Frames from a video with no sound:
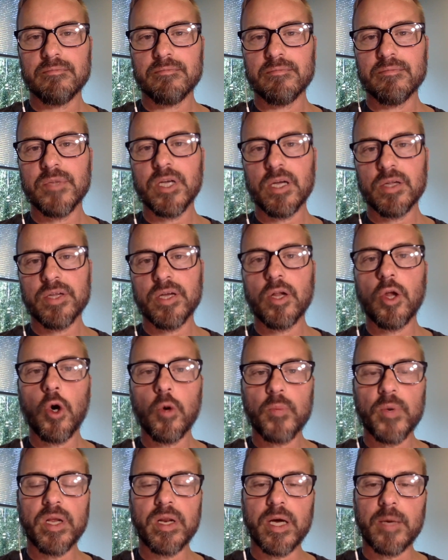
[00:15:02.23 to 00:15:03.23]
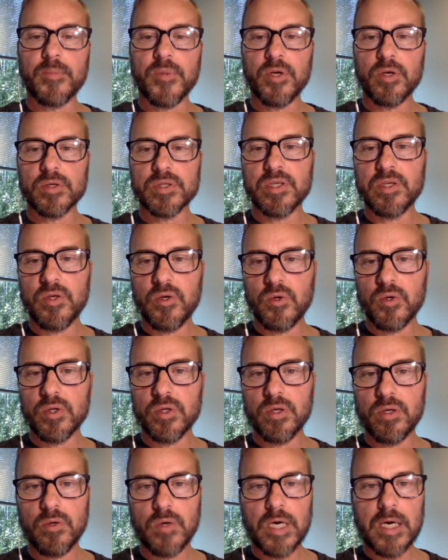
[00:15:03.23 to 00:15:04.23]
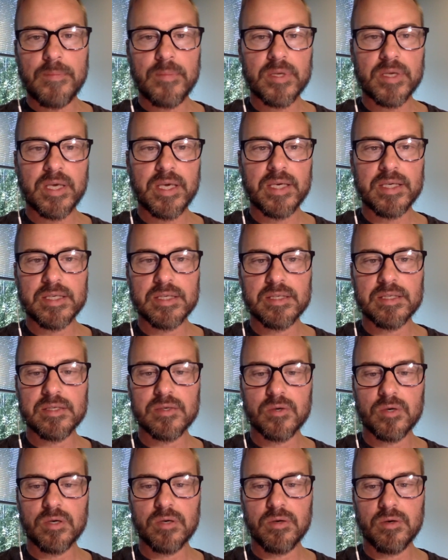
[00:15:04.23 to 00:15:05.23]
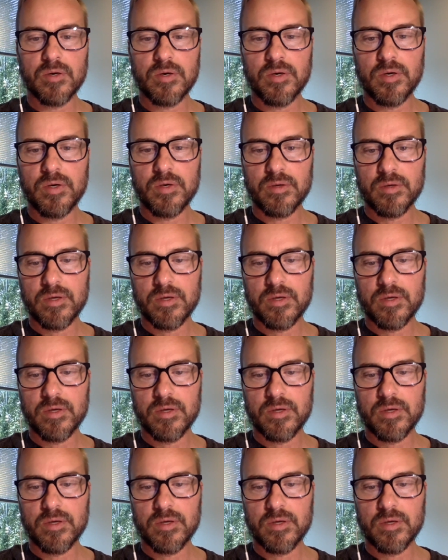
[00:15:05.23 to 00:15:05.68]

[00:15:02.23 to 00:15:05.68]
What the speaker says: They'll open it up, to new applications or